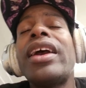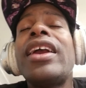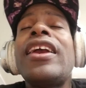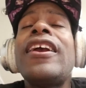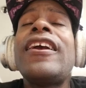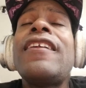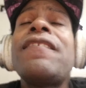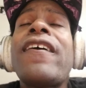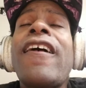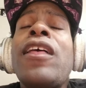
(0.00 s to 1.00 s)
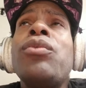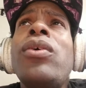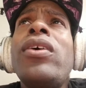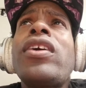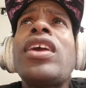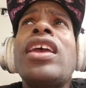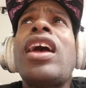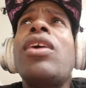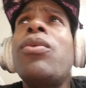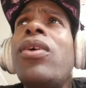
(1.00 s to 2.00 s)
And I walk, and
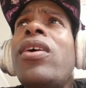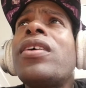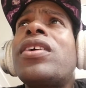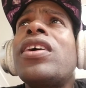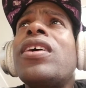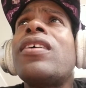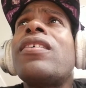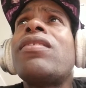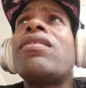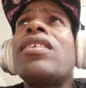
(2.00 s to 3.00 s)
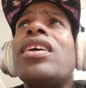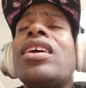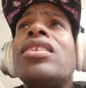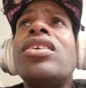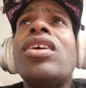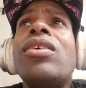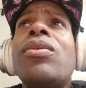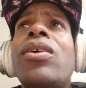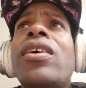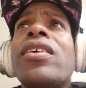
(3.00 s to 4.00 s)
I walk, and then I
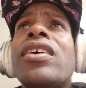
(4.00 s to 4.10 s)
walk.